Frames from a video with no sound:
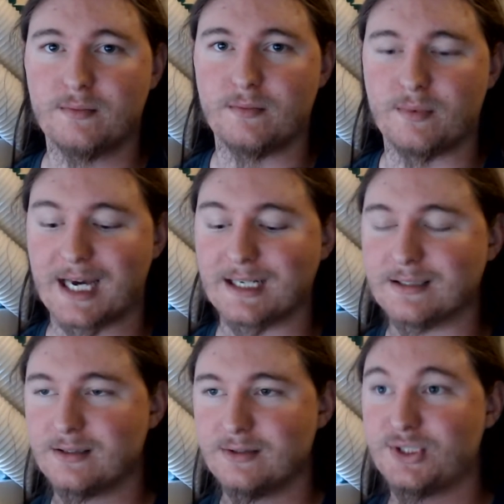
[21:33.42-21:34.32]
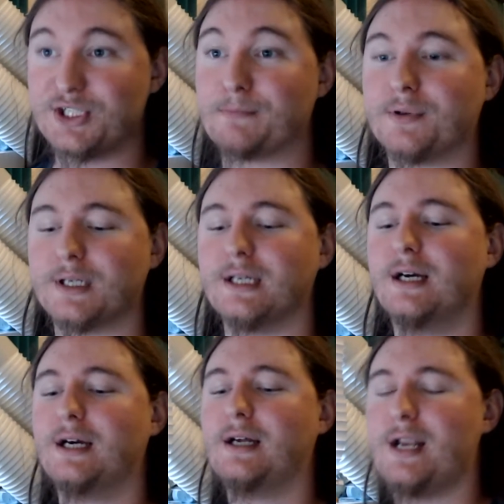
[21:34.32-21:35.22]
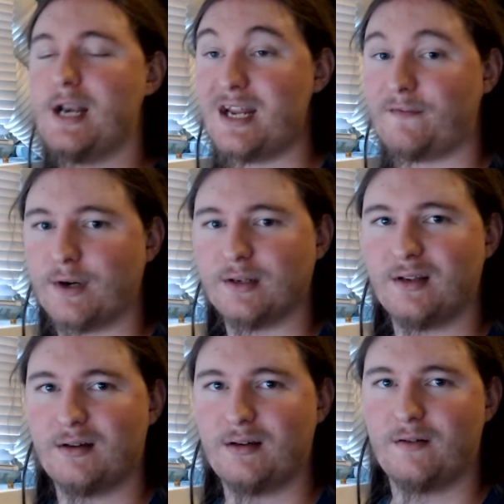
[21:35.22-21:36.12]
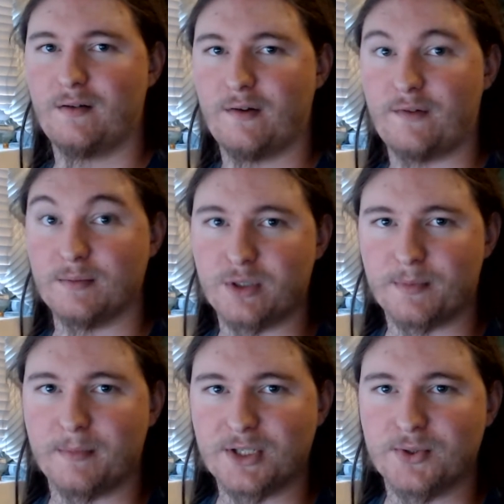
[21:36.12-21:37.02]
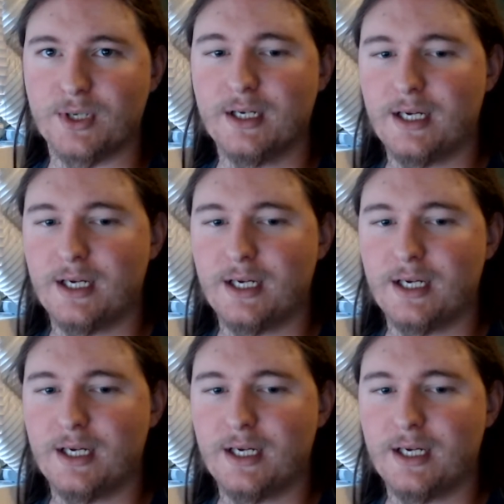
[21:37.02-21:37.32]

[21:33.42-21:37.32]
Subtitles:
that is simply different from Super Metroid.